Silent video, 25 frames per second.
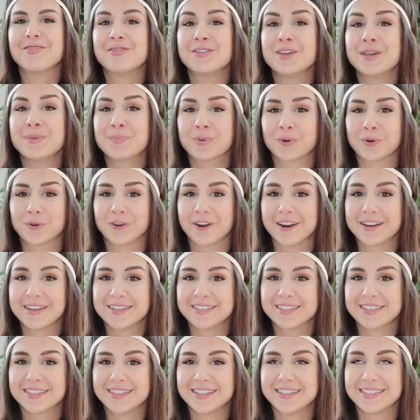The
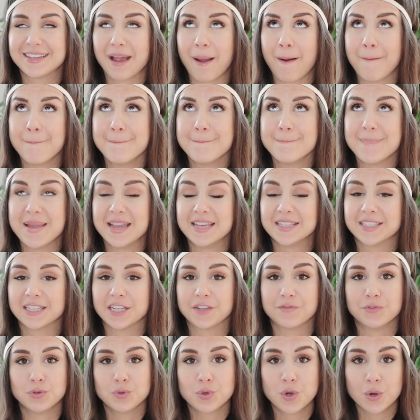price is
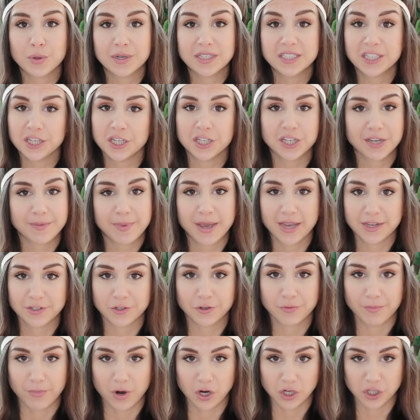amazing. If you go to TJ
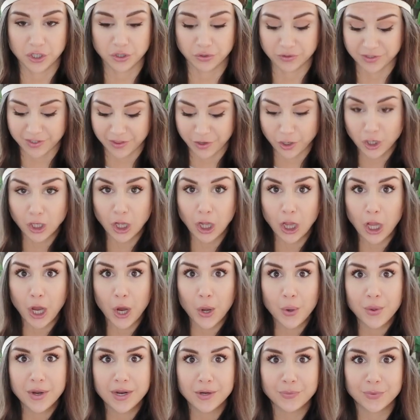Maxx or Marshall's, they're
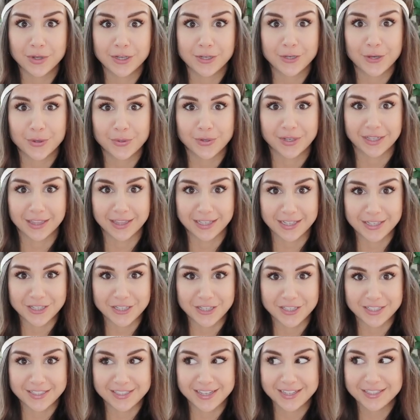loaded with Yogalicious.